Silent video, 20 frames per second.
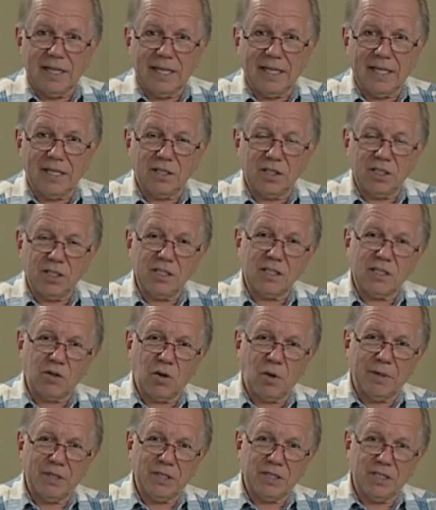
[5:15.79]
And she
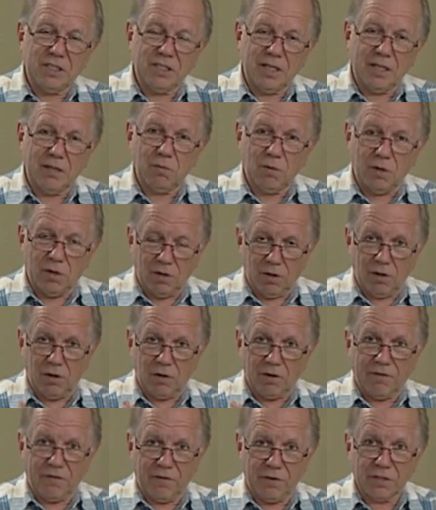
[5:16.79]
told me she said well, her,
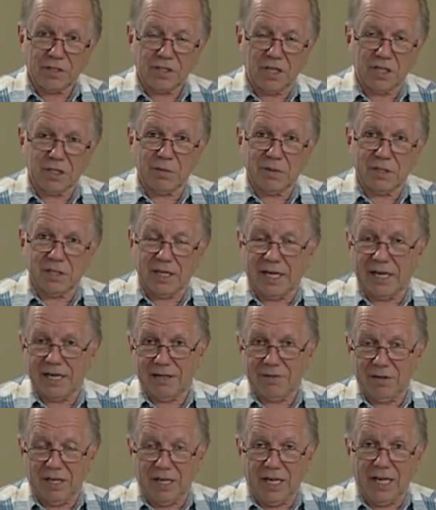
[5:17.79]
her first husband died
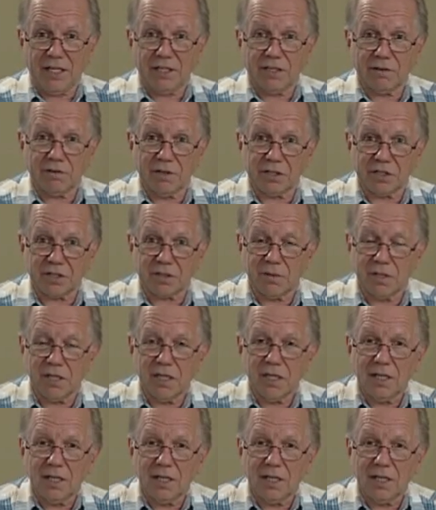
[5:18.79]
of an aneurysm.